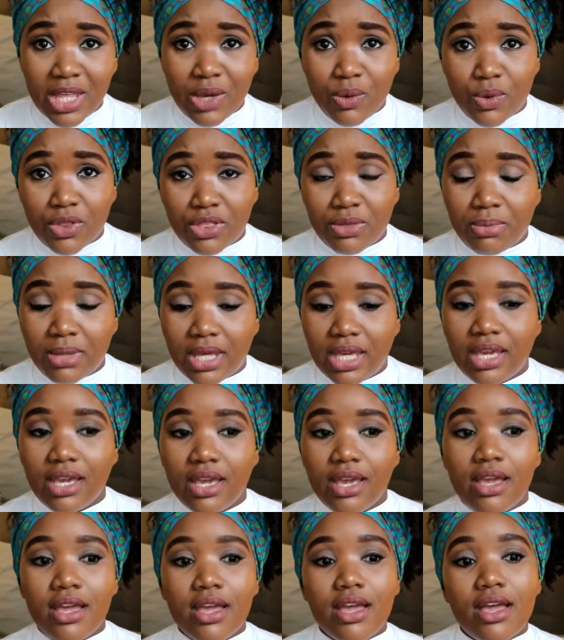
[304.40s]
there with me.
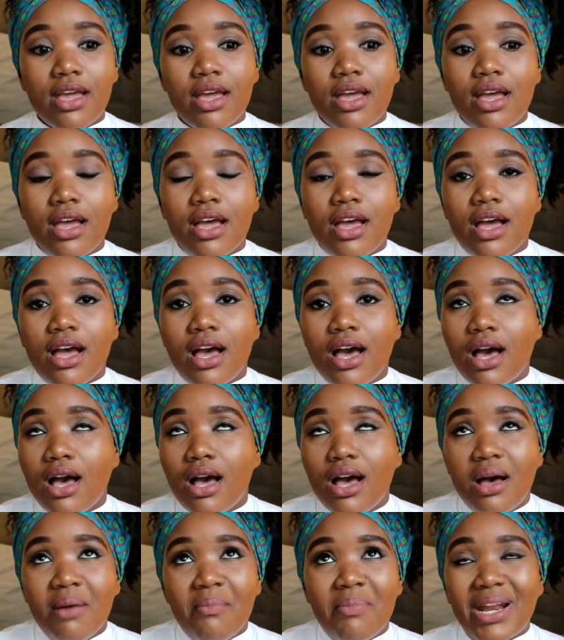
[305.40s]

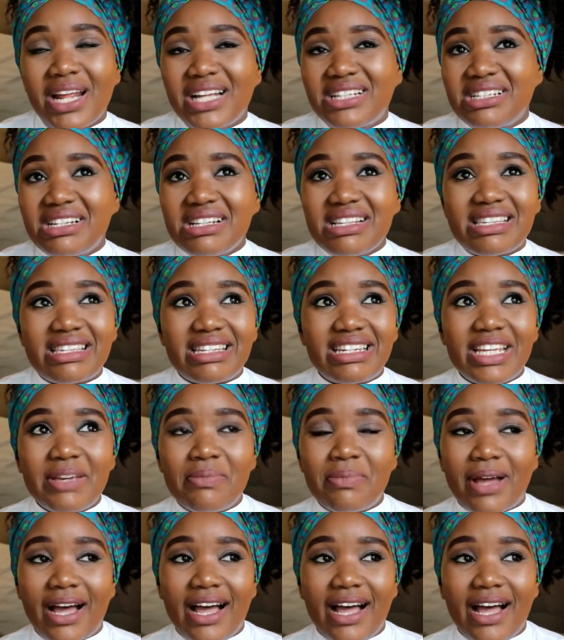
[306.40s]
But I didn't sleep,